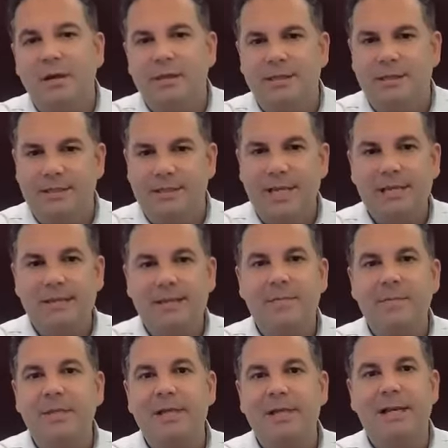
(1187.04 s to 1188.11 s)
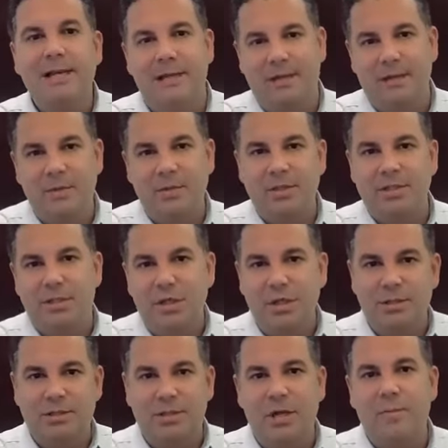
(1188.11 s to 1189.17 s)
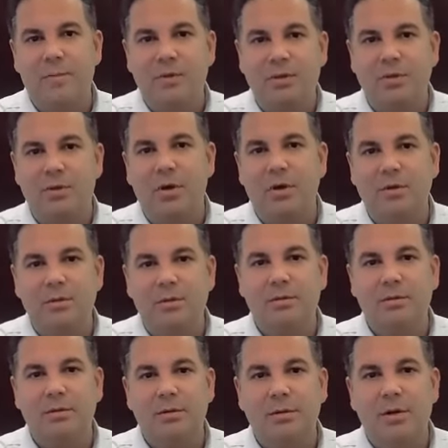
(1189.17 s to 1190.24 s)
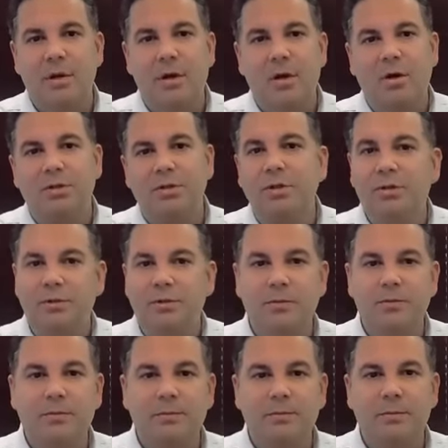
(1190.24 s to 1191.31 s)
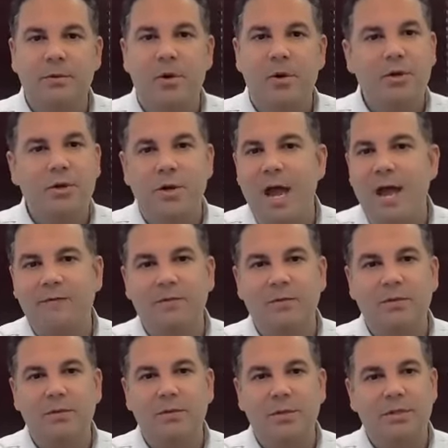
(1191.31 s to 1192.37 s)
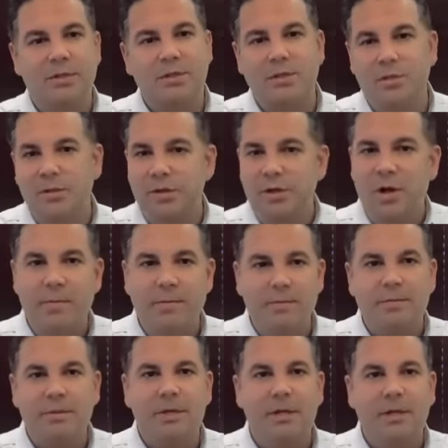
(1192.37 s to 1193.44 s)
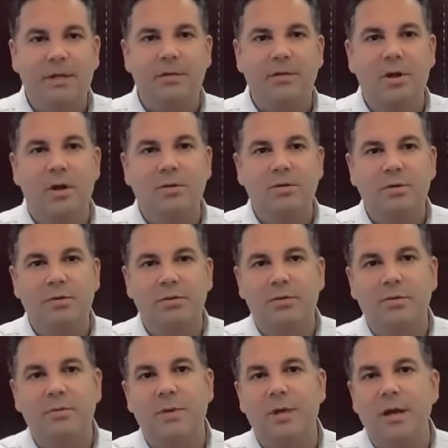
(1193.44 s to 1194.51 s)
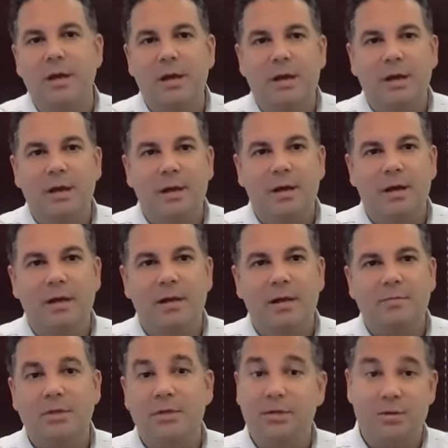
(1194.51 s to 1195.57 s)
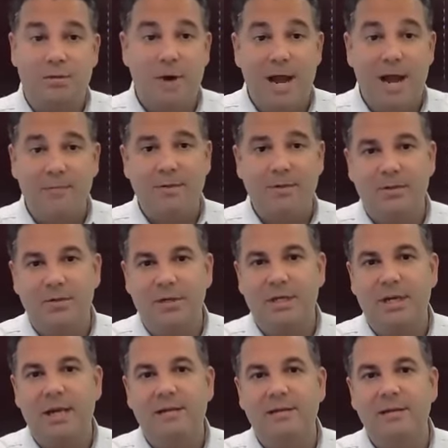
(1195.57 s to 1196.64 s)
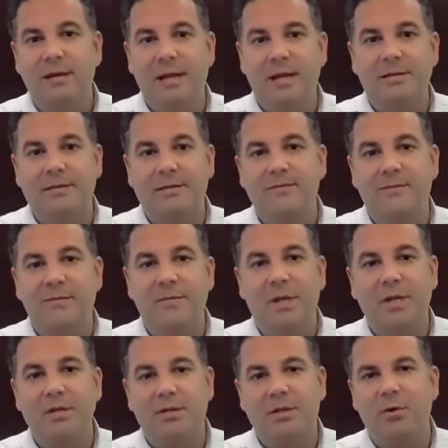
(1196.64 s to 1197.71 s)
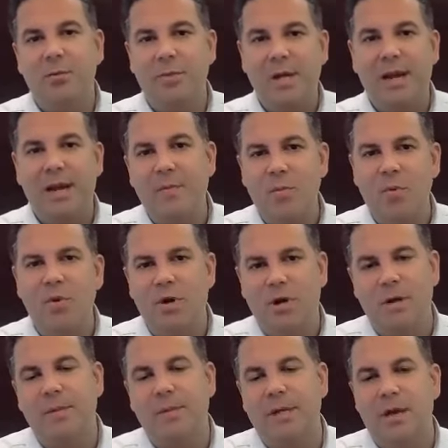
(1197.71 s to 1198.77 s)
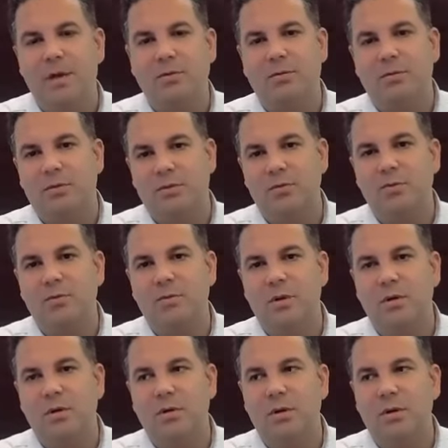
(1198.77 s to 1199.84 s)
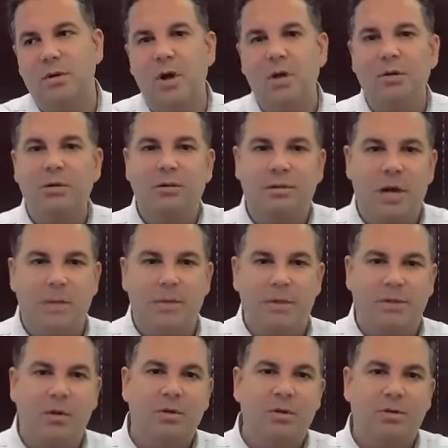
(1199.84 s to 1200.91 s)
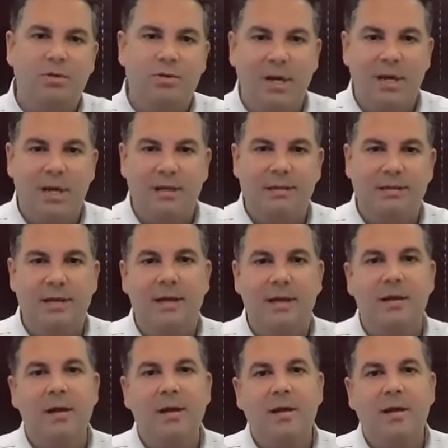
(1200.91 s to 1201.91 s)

send them the link. I mean, just look us up on, on, on YouTube. All you have to do is just look it up and on YouTube um, subscribe so you can get the latest information. There will be a lot more coming out soon on, on other topics, other trainings that